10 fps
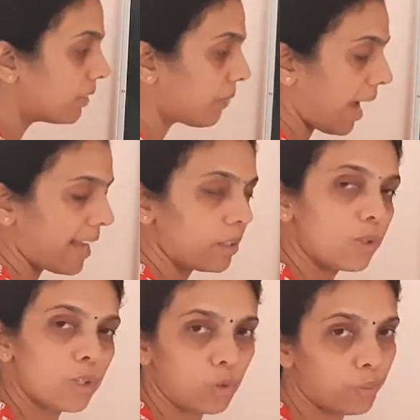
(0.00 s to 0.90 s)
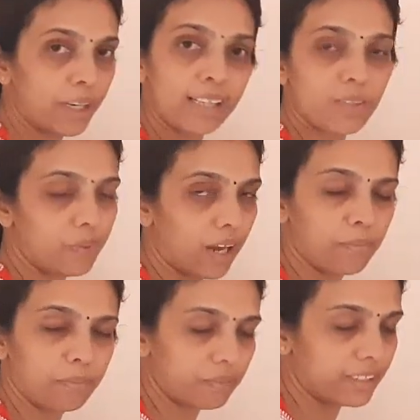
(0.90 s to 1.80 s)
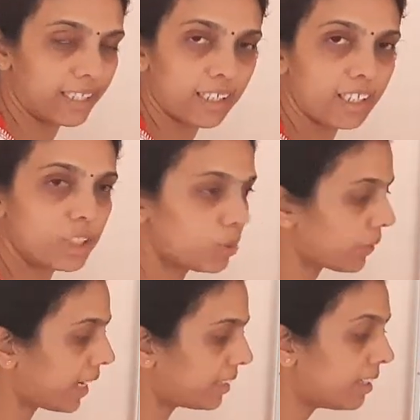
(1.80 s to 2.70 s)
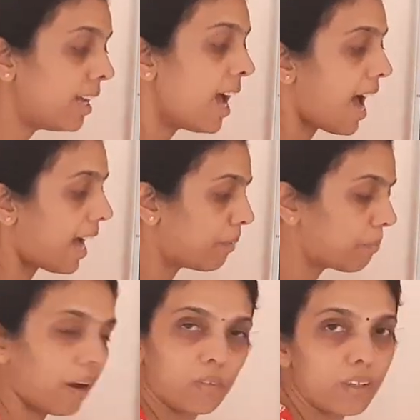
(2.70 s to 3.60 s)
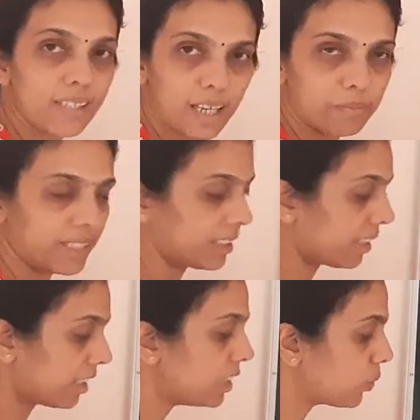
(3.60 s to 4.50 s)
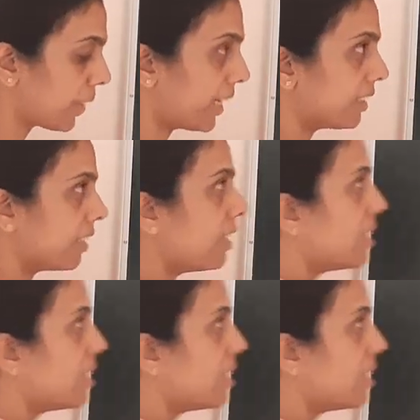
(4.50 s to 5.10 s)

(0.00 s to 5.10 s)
the values, numerals we are taking it together and powers I am taking it together.